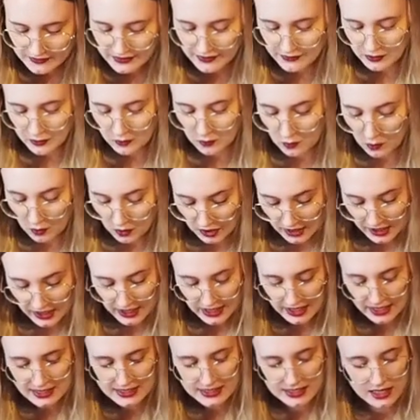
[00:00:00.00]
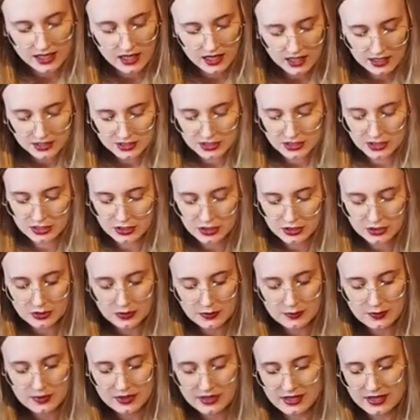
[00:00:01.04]
never worn it as a
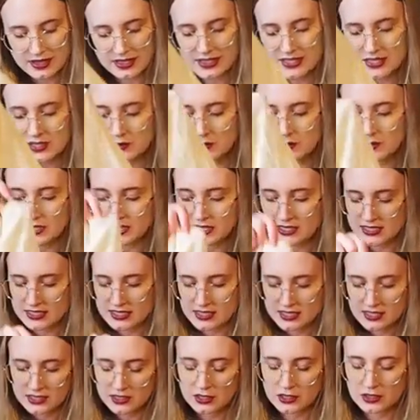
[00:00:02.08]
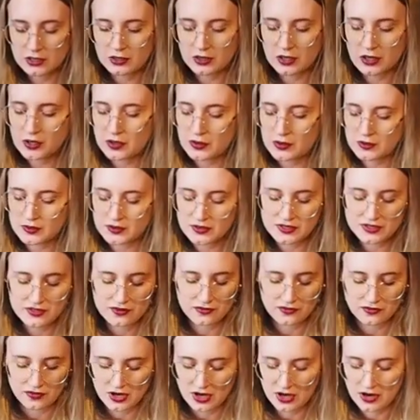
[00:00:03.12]
costume. This was clothes
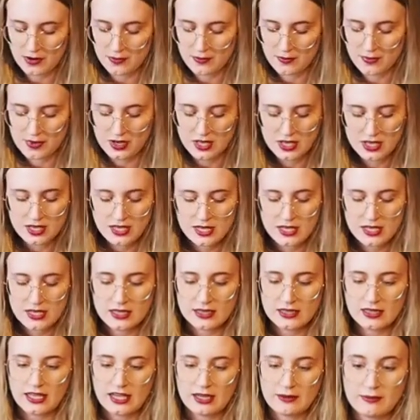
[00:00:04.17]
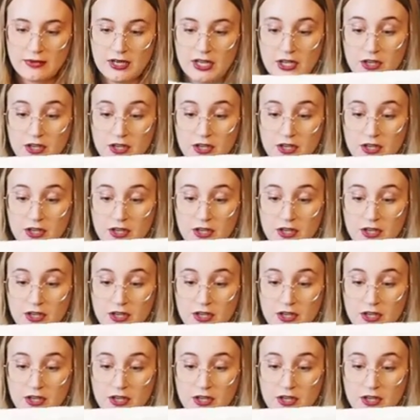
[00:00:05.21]
from like my